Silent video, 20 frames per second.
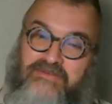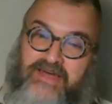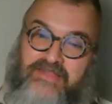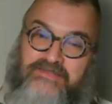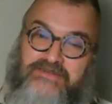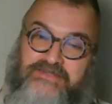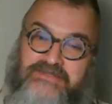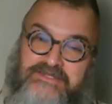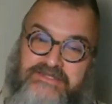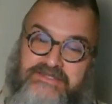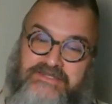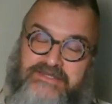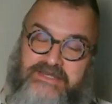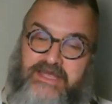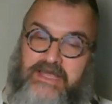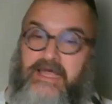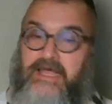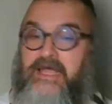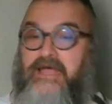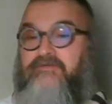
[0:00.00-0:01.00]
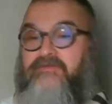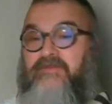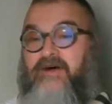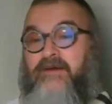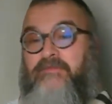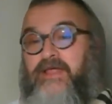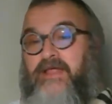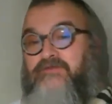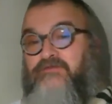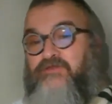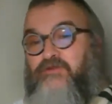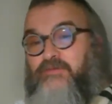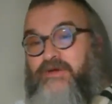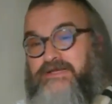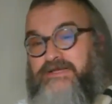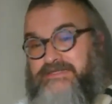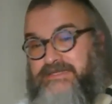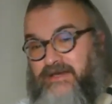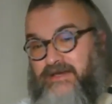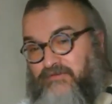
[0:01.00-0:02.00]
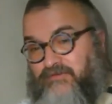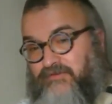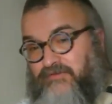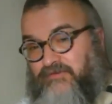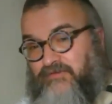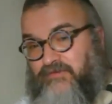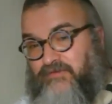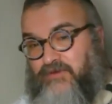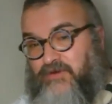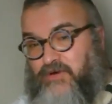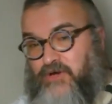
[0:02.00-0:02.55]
Fathers, if I'm not for myself,